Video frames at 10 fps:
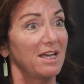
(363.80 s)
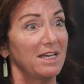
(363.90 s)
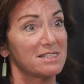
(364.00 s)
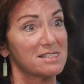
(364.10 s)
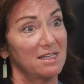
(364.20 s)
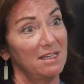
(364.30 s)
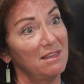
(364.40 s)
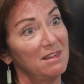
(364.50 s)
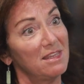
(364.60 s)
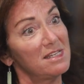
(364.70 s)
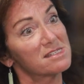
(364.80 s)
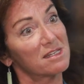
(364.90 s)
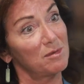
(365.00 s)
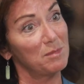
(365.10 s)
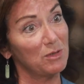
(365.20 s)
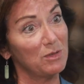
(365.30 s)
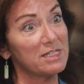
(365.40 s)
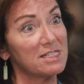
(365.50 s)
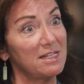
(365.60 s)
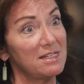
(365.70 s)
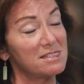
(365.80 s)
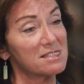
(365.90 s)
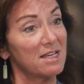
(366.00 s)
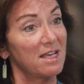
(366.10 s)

It's in these communities